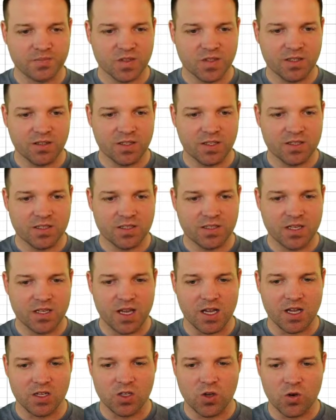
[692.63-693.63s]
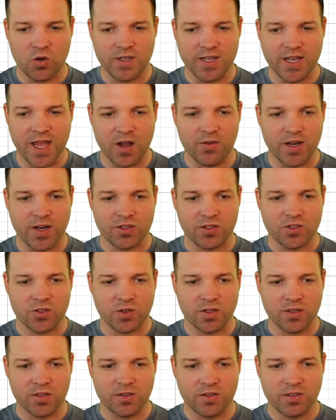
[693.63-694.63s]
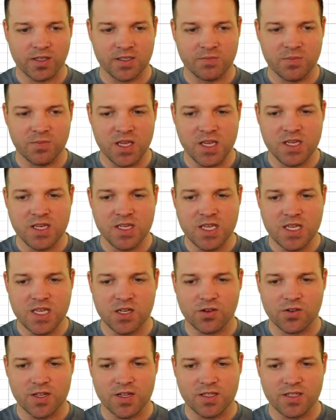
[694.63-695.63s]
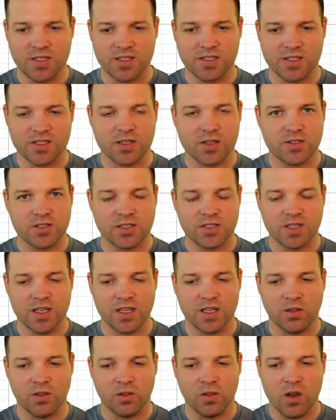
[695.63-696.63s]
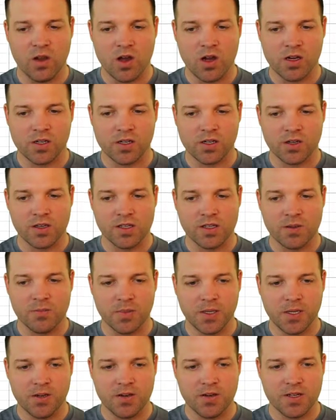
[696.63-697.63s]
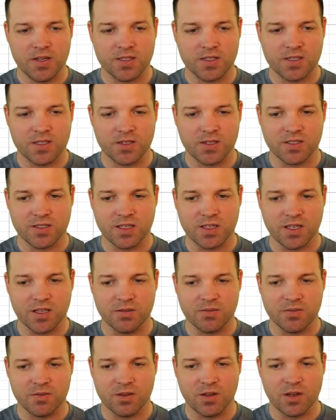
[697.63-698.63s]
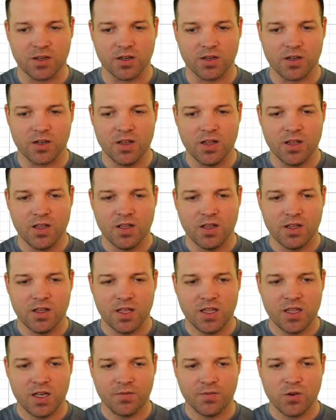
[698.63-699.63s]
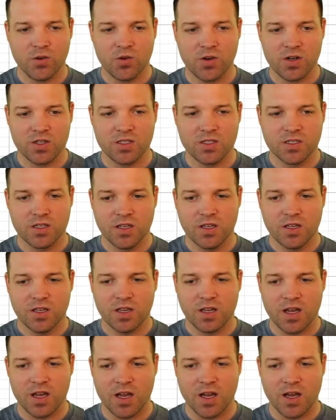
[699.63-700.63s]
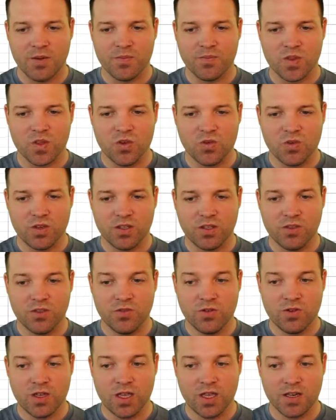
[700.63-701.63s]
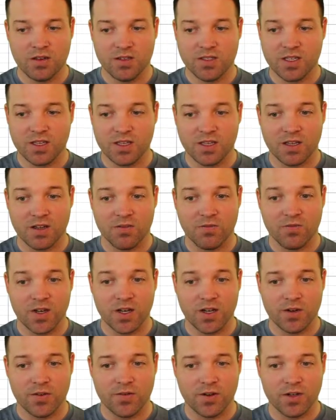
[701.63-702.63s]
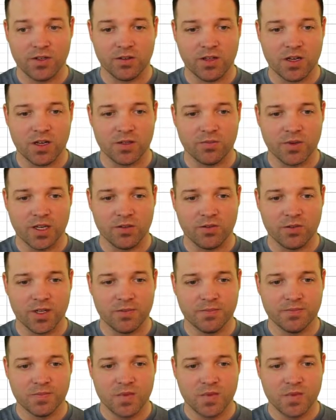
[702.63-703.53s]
let's go down now. So as B decreases, it starts to get longer, and the period starts to get longer. And then, of course, you can, this thing can get very, very long, by the way.